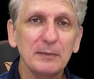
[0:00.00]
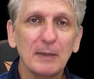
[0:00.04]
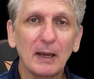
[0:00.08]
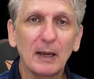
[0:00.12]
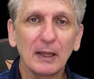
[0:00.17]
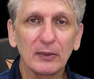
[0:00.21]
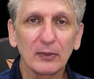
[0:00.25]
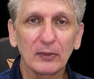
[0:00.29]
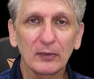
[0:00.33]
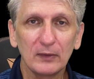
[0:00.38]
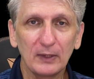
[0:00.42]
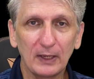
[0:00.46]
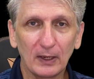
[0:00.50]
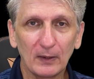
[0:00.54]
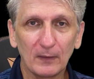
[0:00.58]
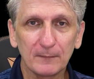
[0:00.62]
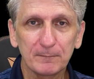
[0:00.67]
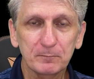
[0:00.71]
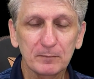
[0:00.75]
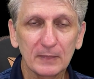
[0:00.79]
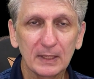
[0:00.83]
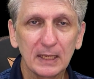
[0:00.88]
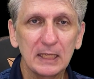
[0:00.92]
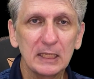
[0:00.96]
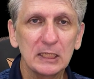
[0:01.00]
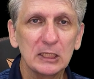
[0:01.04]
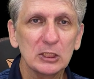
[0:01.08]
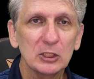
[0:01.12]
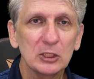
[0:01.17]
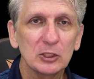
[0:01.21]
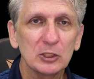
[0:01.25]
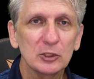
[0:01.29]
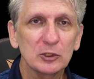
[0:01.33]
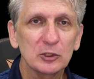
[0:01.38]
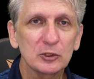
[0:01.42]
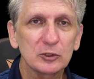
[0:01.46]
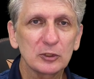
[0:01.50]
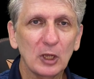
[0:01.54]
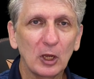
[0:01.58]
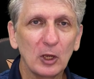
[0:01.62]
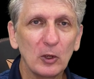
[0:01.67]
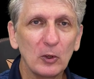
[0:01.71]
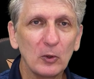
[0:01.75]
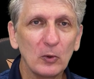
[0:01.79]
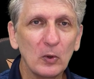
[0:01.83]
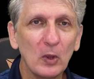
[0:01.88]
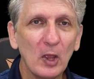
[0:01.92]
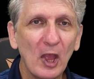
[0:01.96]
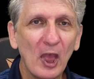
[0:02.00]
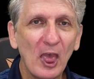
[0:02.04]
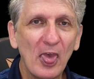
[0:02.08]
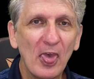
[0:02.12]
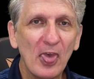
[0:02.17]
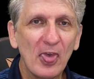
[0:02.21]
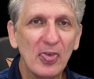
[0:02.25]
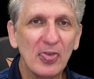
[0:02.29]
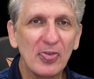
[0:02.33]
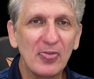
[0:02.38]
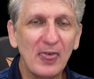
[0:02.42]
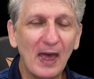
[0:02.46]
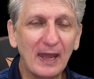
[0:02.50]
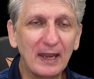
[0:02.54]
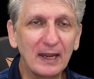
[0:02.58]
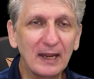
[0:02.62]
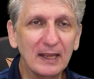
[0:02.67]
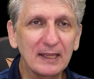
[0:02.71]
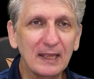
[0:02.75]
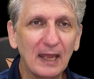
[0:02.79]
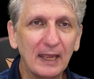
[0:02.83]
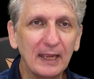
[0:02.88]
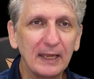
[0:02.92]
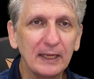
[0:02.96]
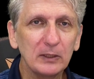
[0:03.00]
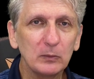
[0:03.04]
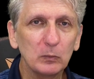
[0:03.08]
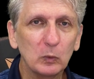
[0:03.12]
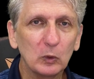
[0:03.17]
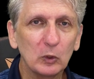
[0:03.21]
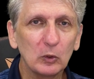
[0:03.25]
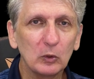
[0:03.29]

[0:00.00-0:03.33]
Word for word: So that again will likely